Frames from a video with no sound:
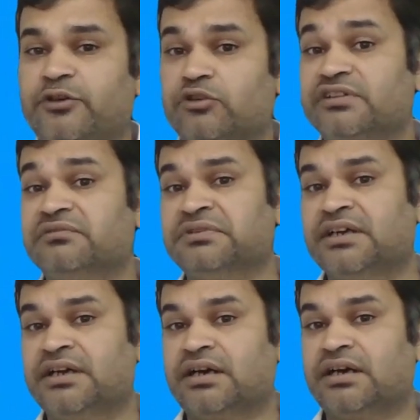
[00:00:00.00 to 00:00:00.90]
on the
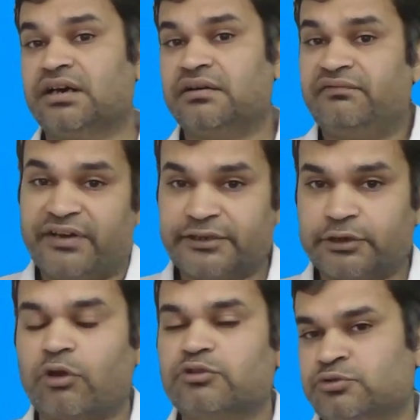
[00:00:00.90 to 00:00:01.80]

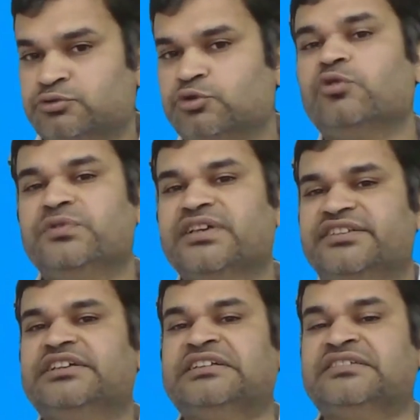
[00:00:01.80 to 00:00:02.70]
vendor also, though we are
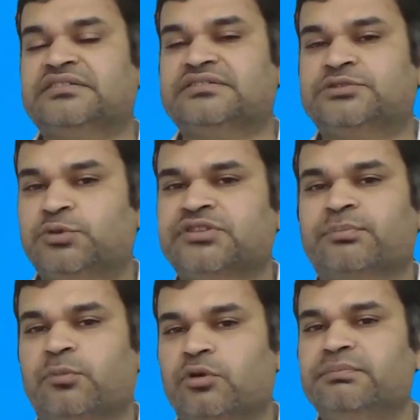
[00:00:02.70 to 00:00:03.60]
there to
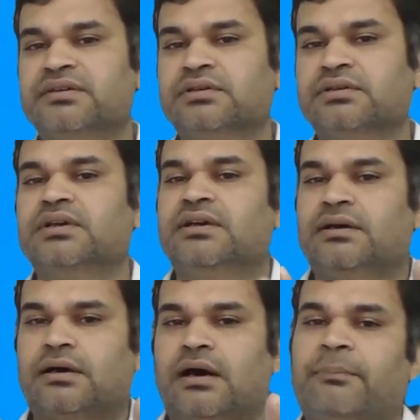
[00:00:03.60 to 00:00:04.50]
support. But
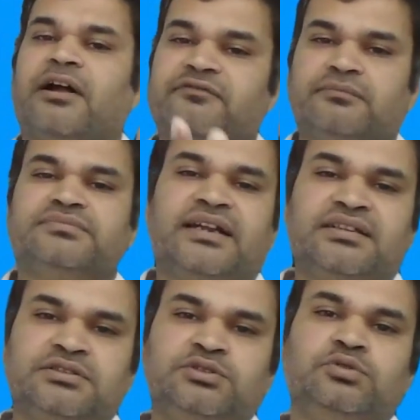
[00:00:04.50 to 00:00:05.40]
apart from
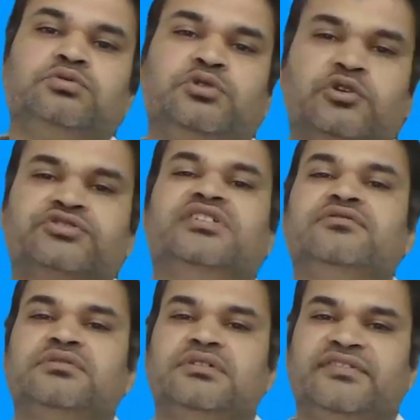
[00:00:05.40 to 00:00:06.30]
that, you yourself
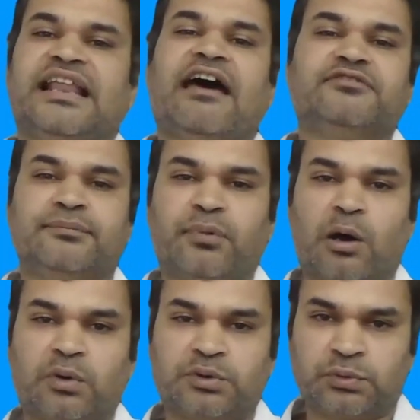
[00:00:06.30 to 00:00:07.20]
will have the
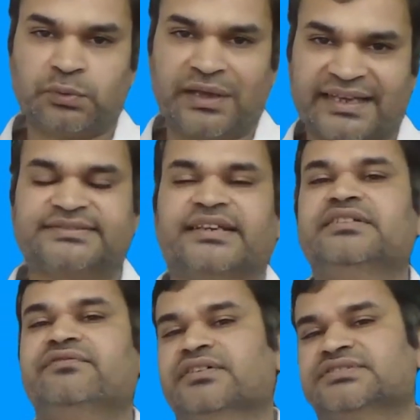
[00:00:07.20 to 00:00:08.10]
power to extend the
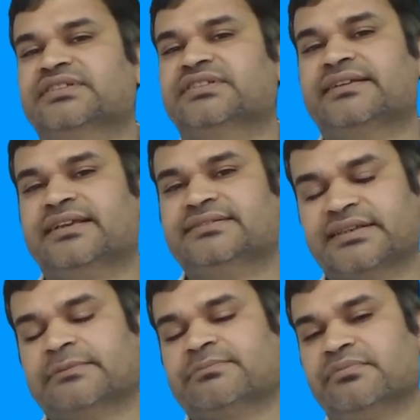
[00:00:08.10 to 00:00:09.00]
functionalities and
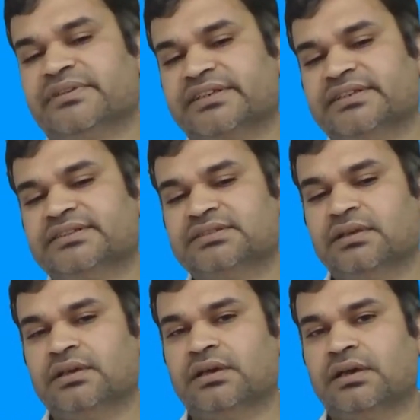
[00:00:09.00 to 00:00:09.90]
capabilities
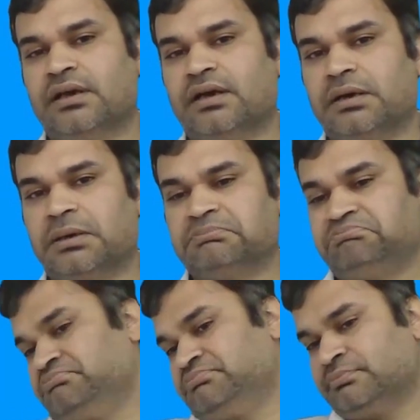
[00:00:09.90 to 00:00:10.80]
uh,
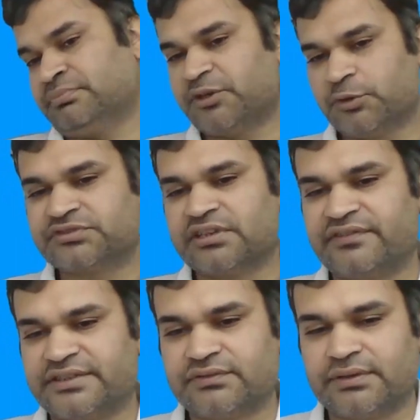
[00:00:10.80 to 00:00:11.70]
by yourself
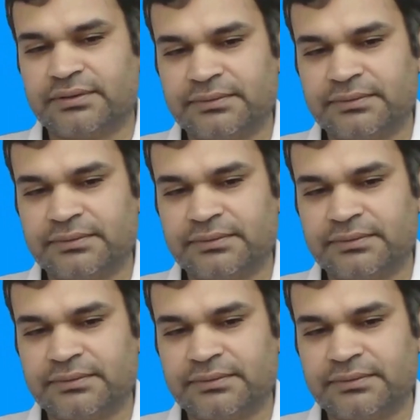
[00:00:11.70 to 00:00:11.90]
as well.